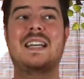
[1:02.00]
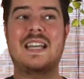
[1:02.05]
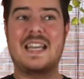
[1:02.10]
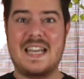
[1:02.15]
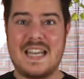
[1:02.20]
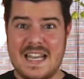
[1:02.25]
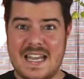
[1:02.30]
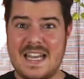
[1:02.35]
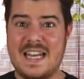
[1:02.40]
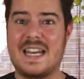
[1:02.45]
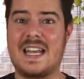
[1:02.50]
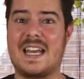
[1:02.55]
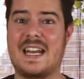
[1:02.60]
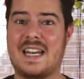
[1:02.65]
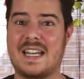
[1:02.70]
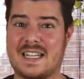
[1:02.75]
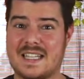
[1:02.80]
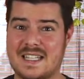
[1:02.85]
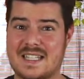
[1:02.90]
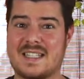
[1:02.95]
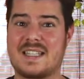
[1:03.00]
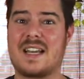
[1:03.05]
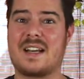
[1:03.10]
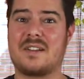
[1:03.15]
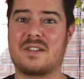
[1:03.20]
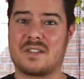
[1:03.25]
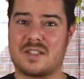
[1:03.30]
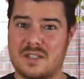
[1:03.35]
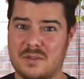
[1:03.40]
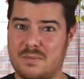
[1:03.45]
in an Excel
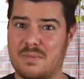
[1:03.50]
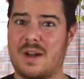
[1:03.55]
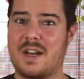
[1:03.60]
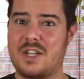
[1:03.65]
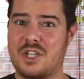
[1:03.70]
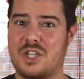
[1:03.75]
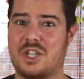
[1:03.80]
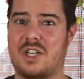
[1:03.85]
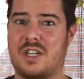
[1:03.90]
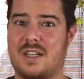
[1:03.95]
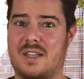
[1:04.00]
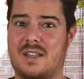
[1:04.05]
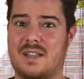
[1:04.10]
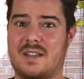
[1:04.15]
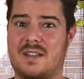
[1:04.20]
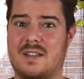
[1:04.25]
spreadsheet.